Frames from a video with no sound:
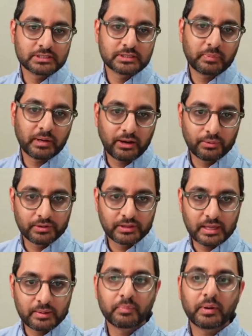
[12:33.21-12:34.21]
the power, the
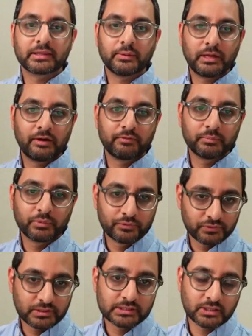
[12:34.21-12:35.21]
impact that we have in both
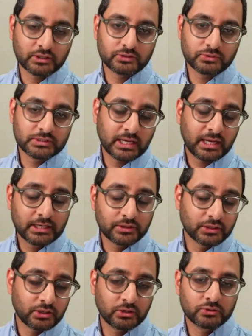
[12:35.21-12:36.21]
of these countries and in other
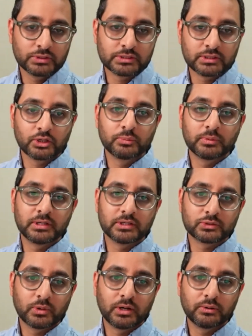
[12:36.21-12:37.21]
countries globally as
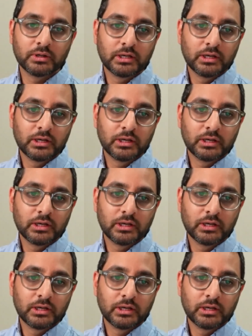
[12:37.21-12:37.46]
well,